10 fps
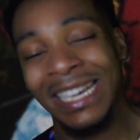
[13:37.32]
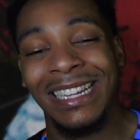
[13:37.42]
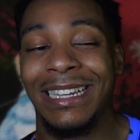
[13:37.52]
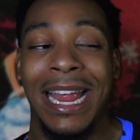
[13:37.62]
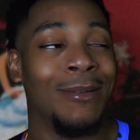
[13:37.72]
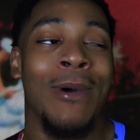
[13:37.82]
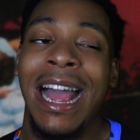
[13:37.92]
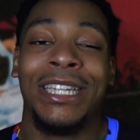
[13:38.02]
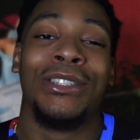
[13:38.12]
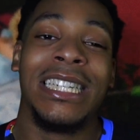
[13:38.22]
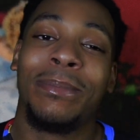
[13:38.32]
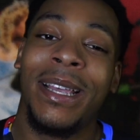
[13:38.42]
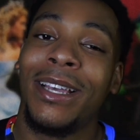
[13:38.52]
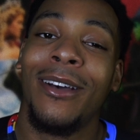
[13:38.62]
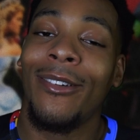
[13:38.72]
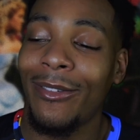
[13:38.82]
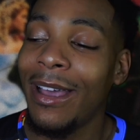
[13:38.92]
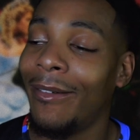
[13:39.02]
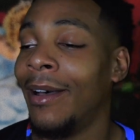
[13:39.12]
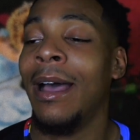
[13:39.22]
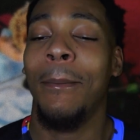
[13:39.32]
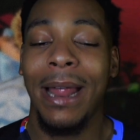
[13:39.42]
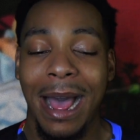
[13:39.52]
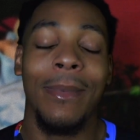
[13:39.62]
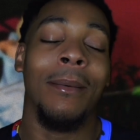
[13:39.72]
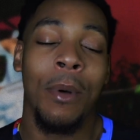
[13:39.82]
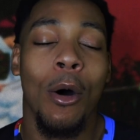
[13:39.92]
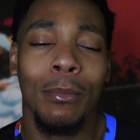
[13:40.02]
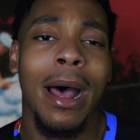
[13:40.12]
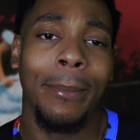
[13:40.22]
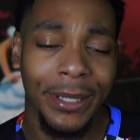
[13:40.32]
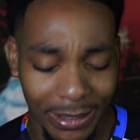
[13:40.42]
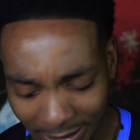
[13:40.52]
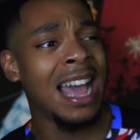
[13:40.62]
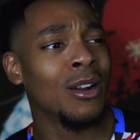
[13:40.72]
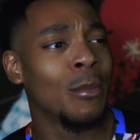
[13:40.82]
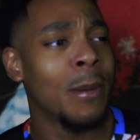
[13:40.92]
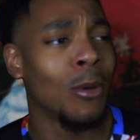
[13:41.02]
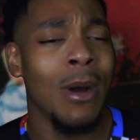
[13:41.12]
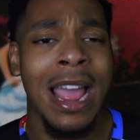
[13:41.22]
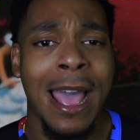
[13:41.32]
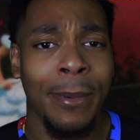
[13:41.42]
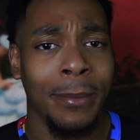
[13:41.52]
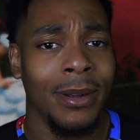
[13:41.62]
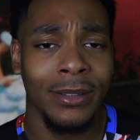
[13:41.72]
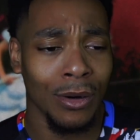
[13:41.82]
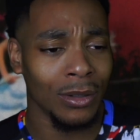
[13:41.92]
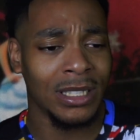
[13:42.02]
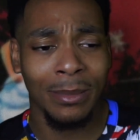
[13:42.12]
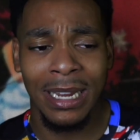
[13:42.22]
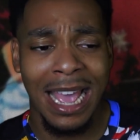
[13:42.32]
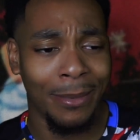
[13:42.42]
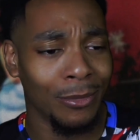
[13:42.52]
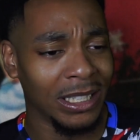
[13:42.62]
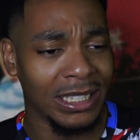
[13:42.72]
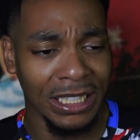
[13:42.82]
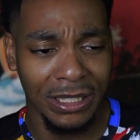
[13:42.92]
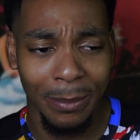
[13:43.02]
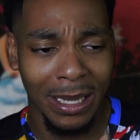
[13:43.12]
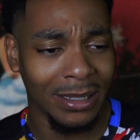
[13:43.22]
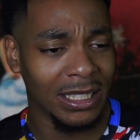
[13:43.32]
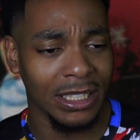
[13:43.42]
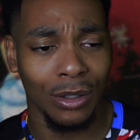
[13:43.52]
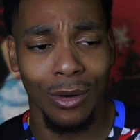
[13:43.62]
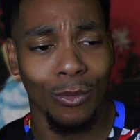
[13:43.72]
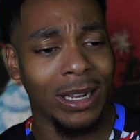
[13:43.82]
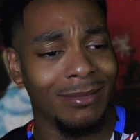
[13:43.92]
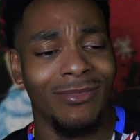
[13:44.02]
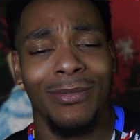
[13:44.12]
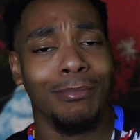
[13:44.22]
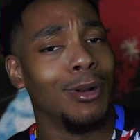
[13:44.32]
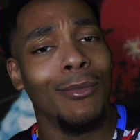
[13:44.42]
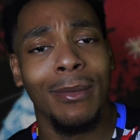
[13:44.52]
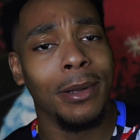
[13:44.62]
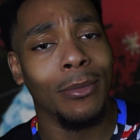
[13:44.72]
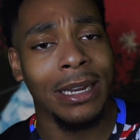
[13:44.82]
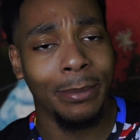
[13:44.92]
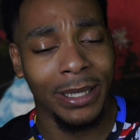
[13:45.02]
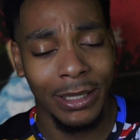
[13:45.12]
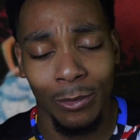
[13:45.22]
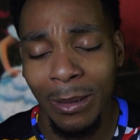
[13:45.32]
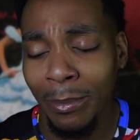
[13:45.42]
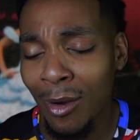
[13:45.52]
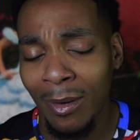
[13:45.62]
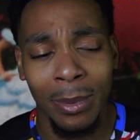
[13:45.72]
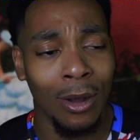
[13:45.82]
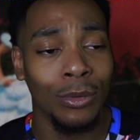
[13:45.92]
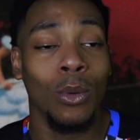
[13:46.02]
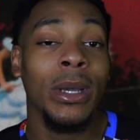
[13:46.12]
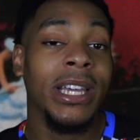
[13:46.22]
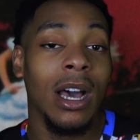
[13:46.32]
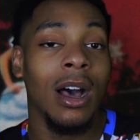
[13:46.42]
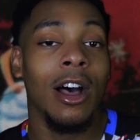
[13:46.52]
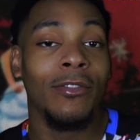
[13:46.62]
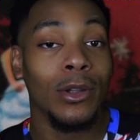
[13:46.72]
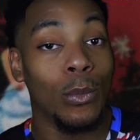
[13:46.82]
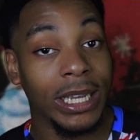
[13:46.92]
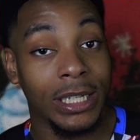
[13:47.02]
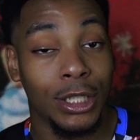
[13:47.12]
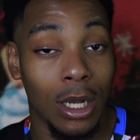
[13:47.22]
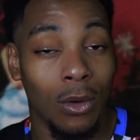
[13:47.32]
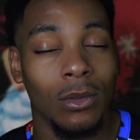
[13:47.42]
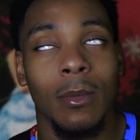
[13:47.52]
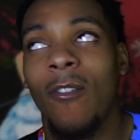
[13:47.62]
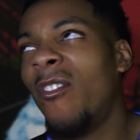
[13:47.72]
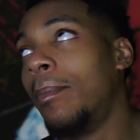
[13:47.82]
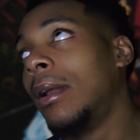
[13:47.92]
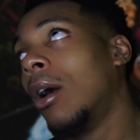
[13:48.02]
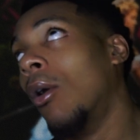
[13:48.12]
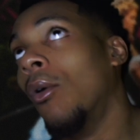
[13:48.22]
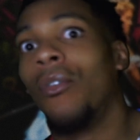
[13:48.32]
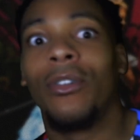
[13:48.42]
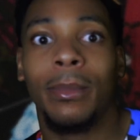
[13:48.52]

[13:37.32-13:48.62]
Why is she just being good for forever? But I'm holding my peace. I don't remember what happened, but girl, something happened with a teacher. Me and the teacher girl went blow for blow in that bitch. Went blow for blow the week of the Wicked show. Blow for